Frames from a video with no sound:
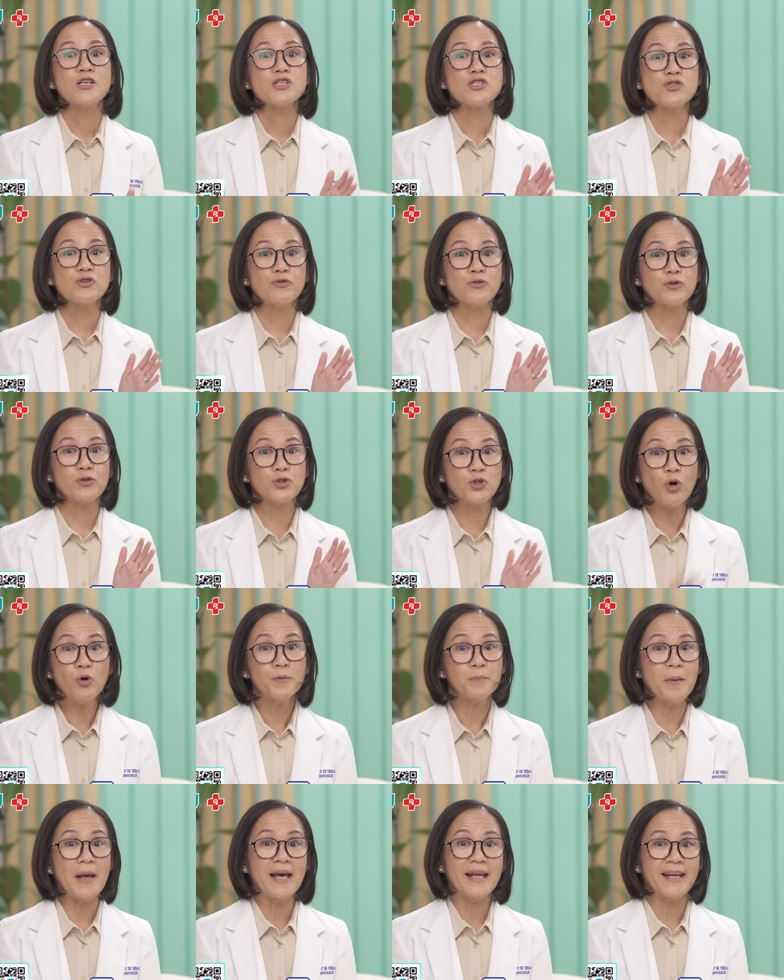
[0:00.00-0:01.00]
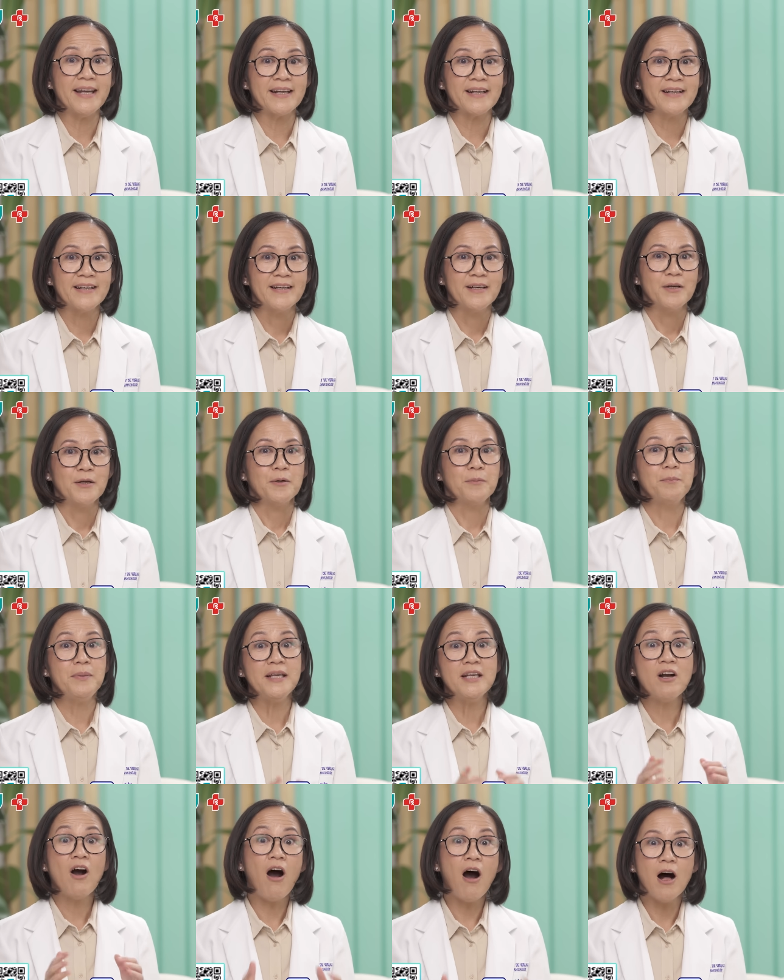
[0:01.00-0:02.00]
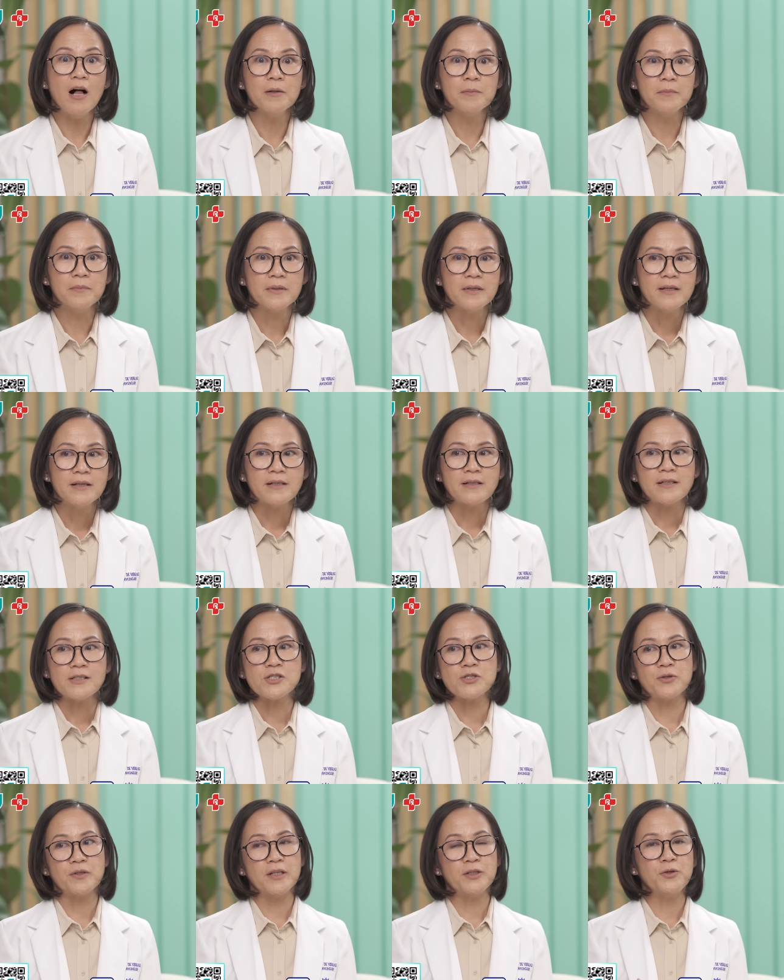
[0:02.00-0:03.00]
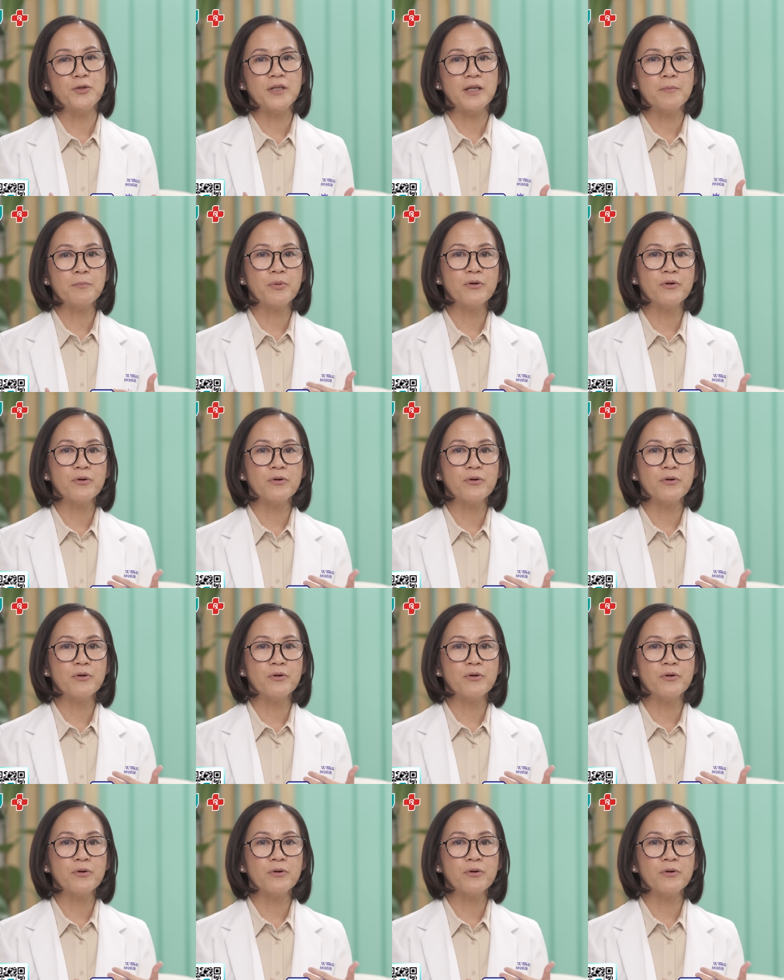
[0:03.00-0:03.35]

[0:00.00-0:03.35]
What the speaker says: So don't panic, be calm, so that you can